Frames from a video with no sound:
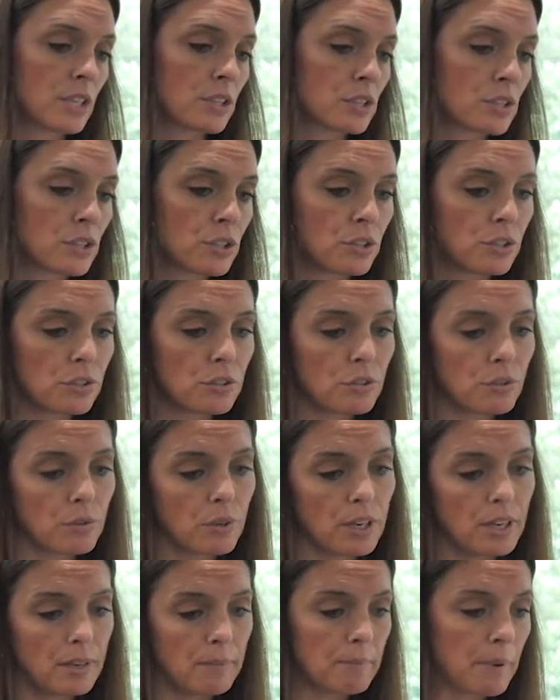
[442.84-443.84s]

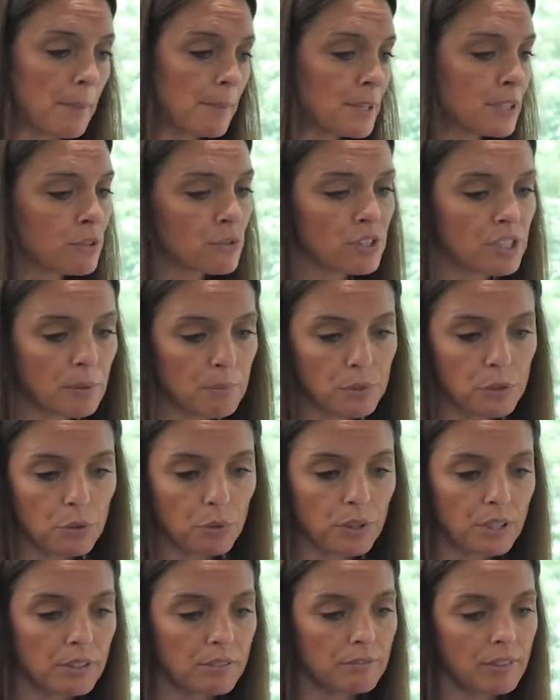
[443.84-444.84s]
to maybe do some
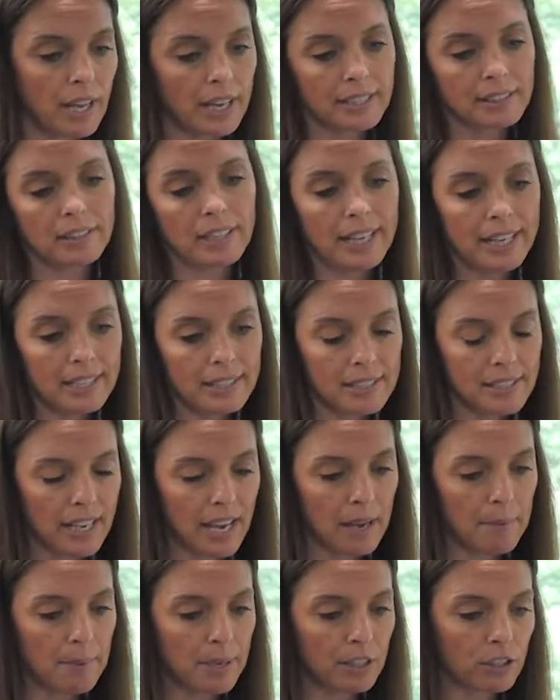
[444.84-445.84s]
sort of like
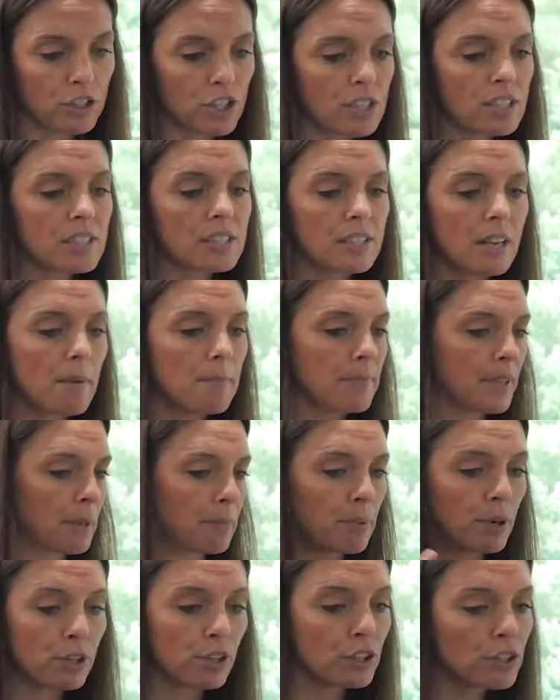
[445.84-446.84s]
landscaping or just something,
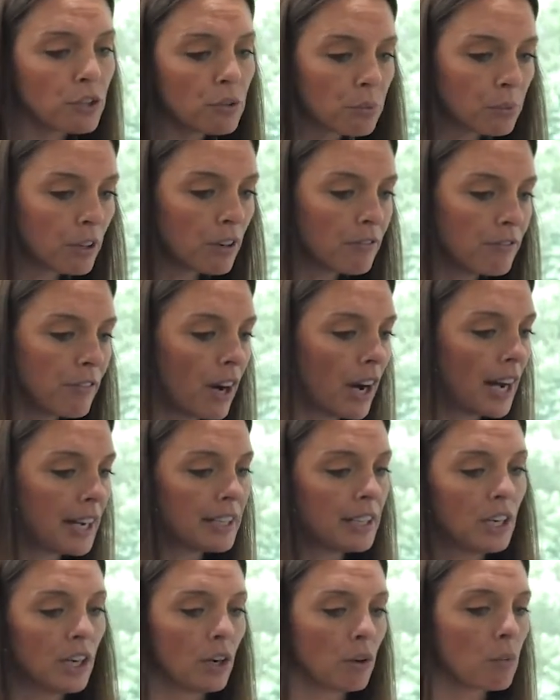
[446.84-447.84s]
put a new roof on,
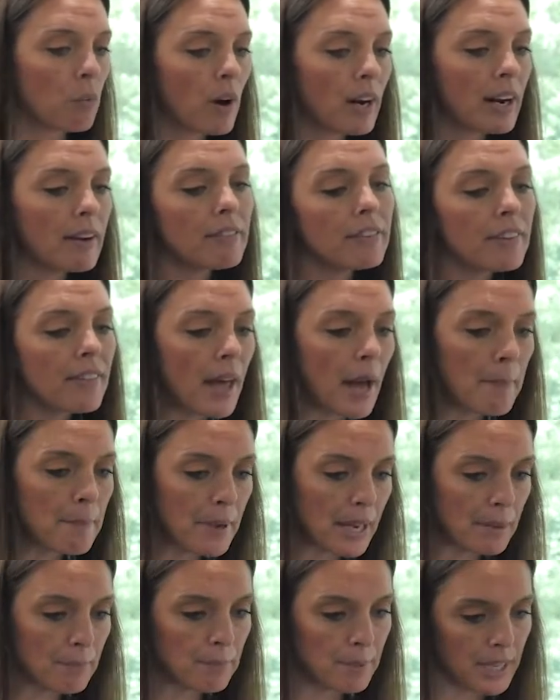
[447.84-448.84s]
whatever that
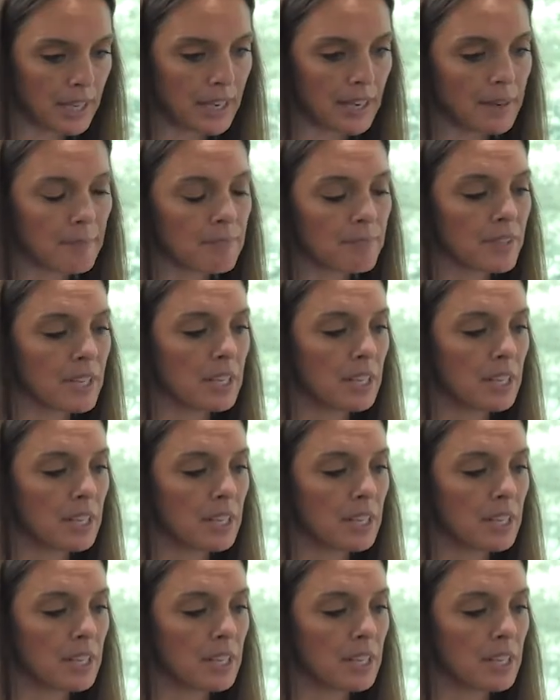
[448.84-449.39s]
may be.